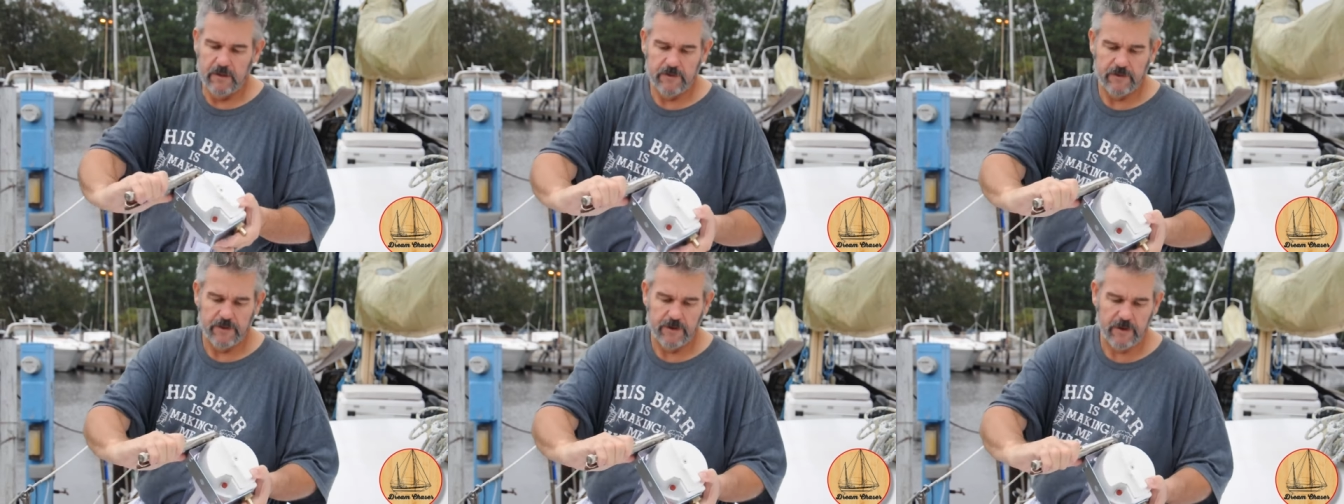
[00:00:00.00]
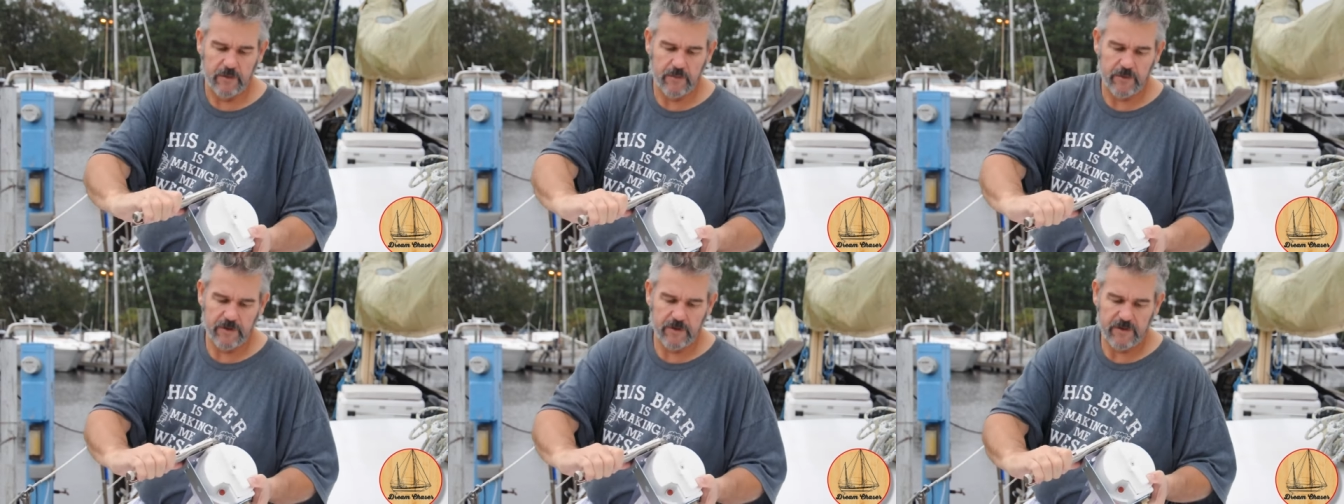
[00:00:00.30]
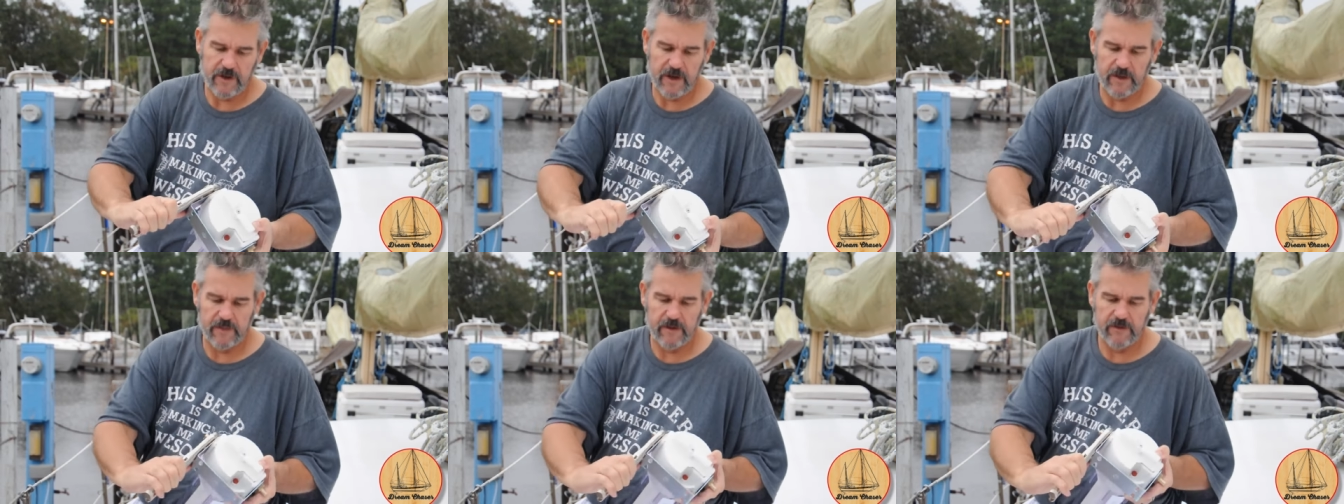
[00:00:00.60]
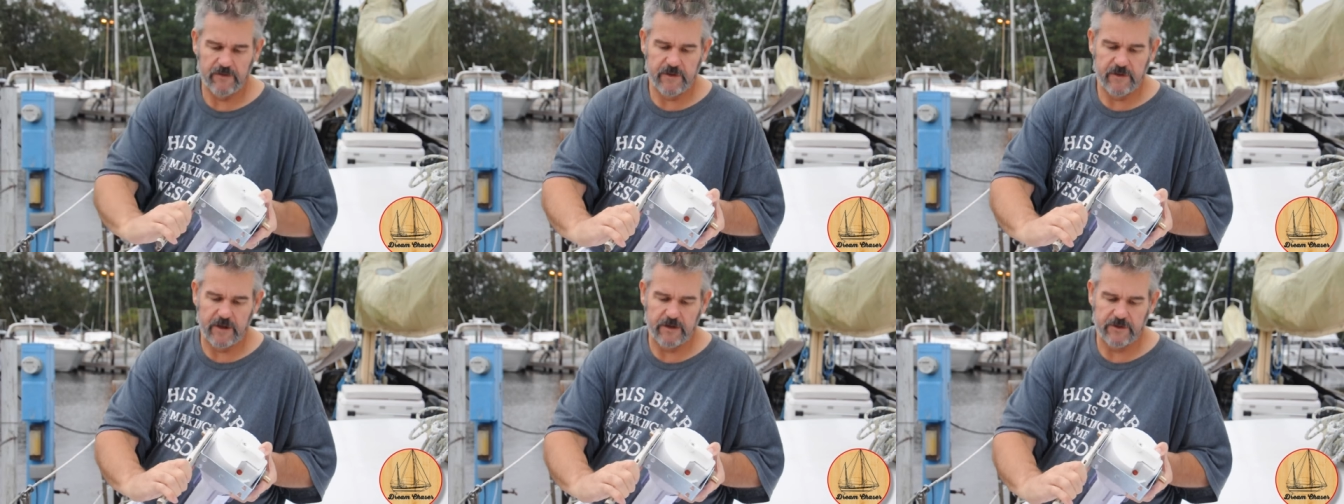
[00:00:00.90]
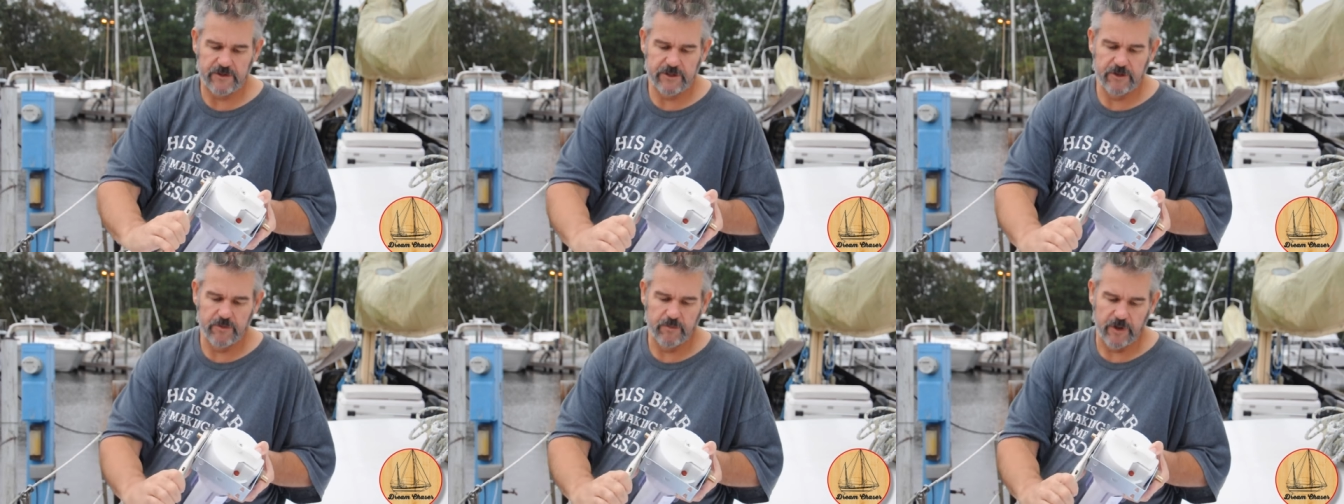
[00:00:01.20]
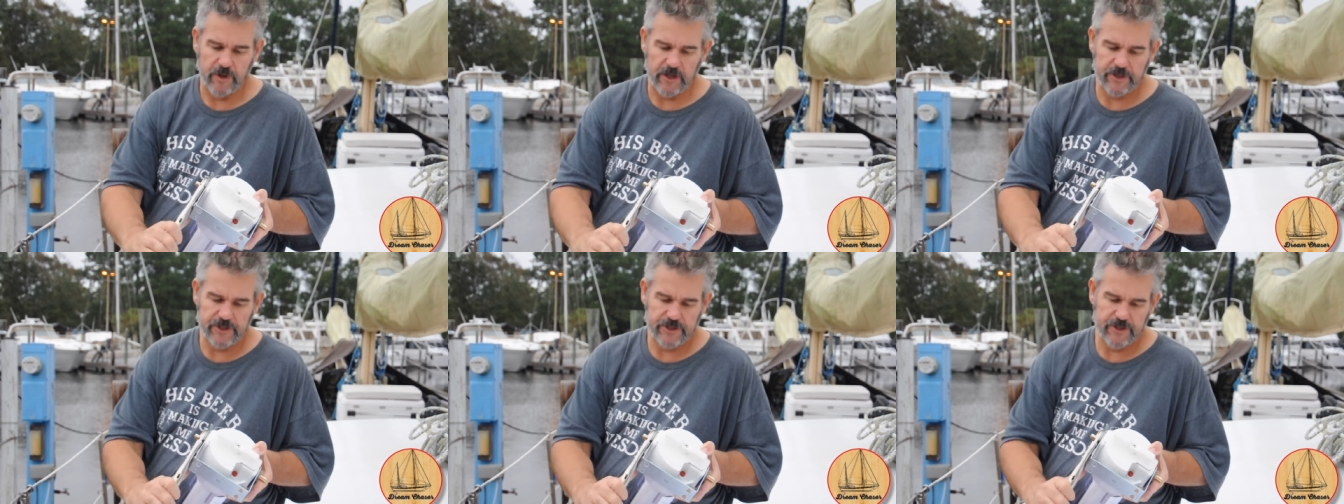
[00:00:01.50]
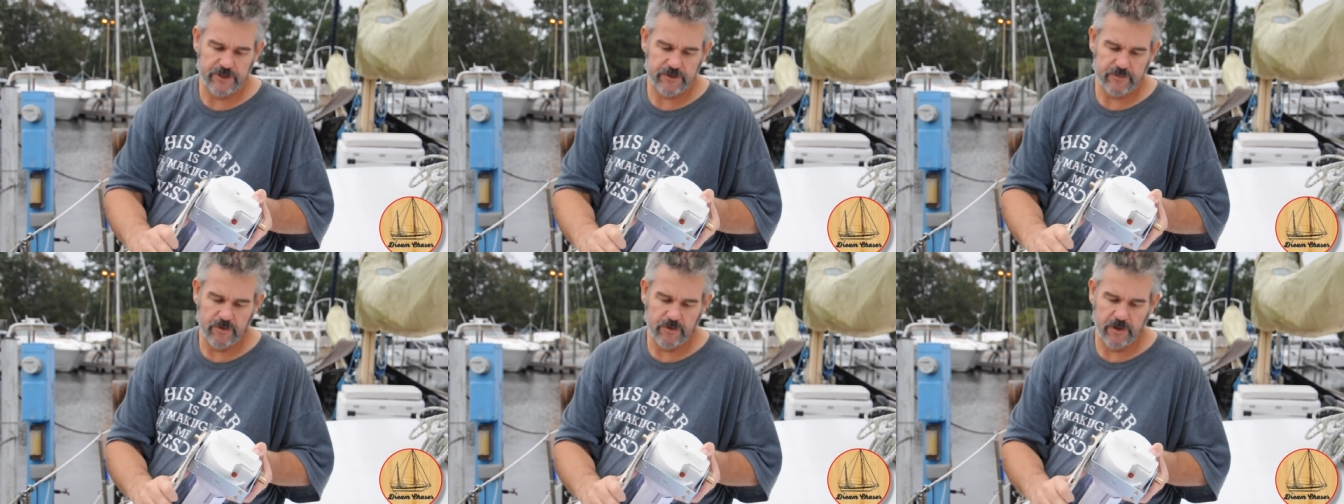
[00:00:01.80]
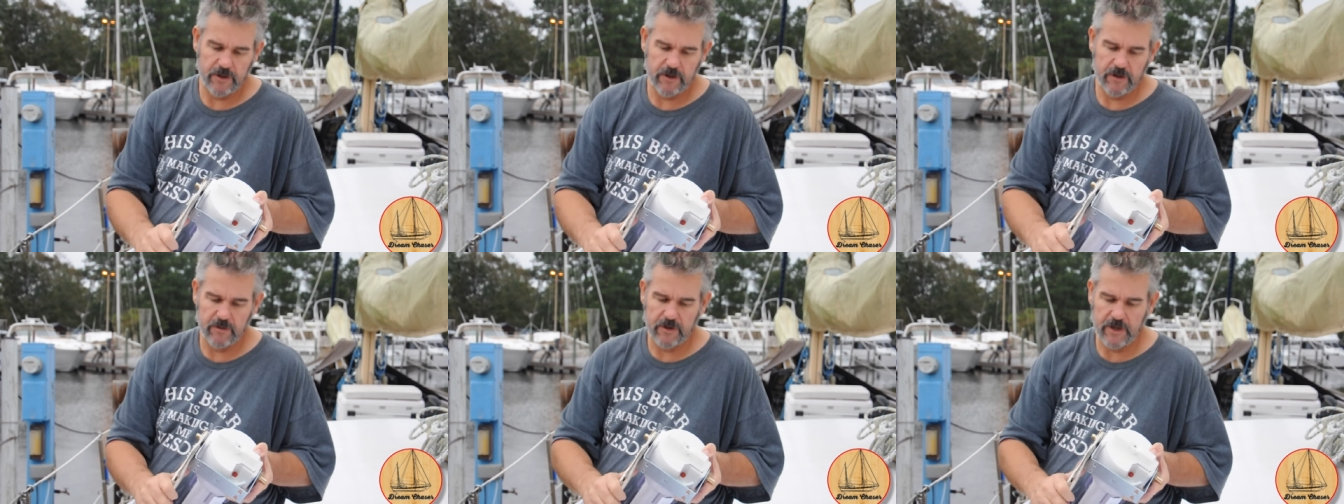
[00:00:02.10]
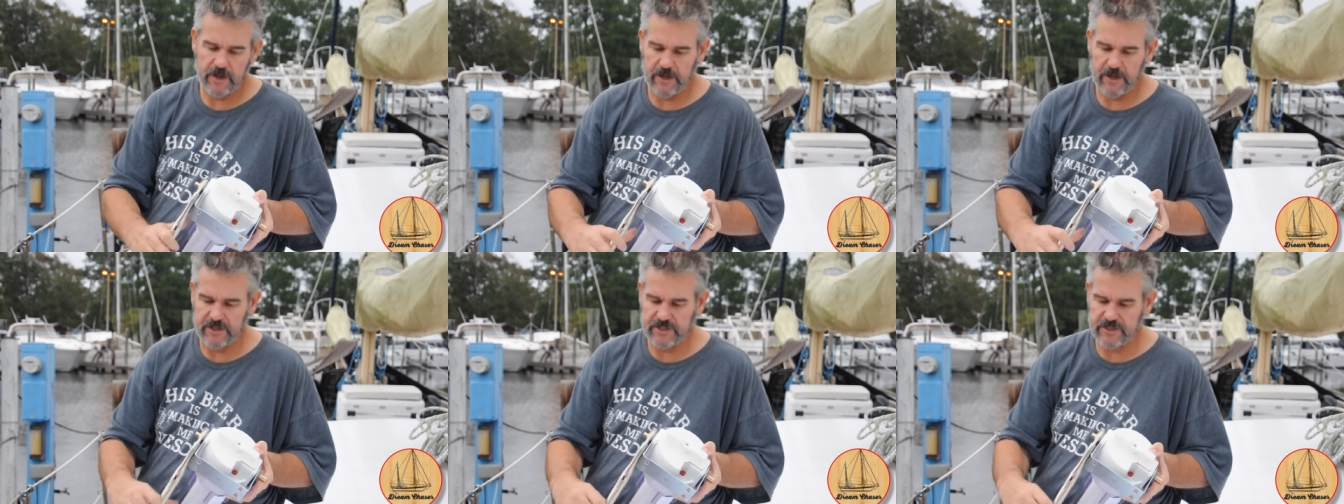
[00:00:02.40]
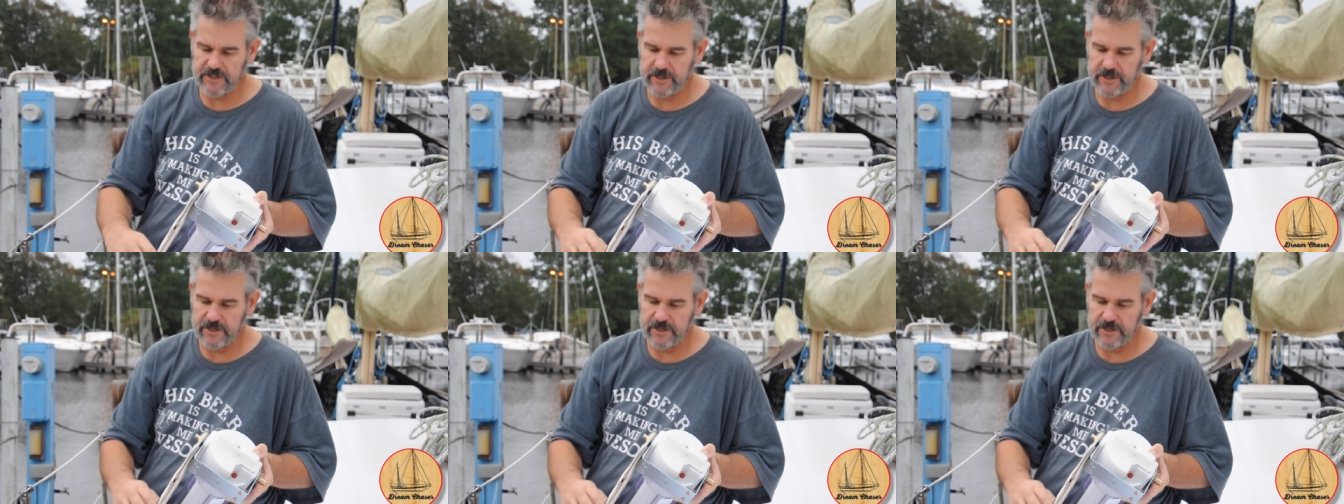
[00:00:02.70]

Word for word: You don't want to tighten these down too much, you just want to go kind of